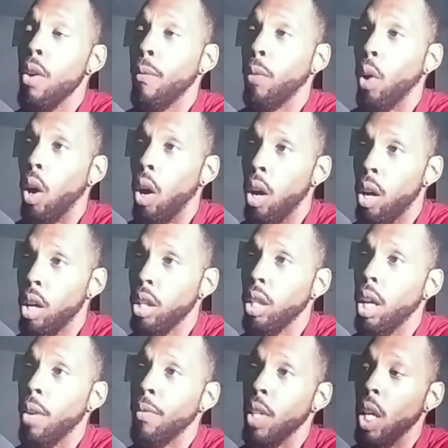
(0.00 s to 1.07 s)
for all
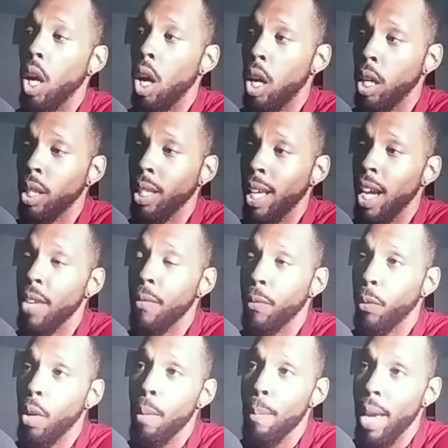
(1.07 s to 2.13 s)
of the online
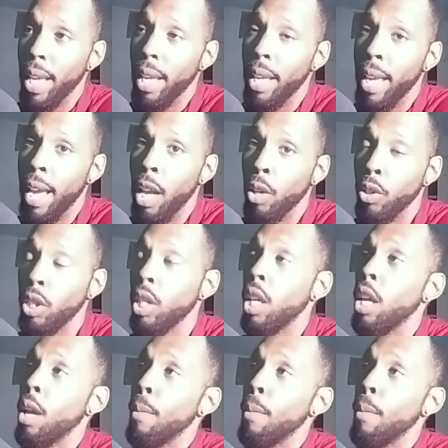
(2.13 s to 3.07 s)
free bank accounts.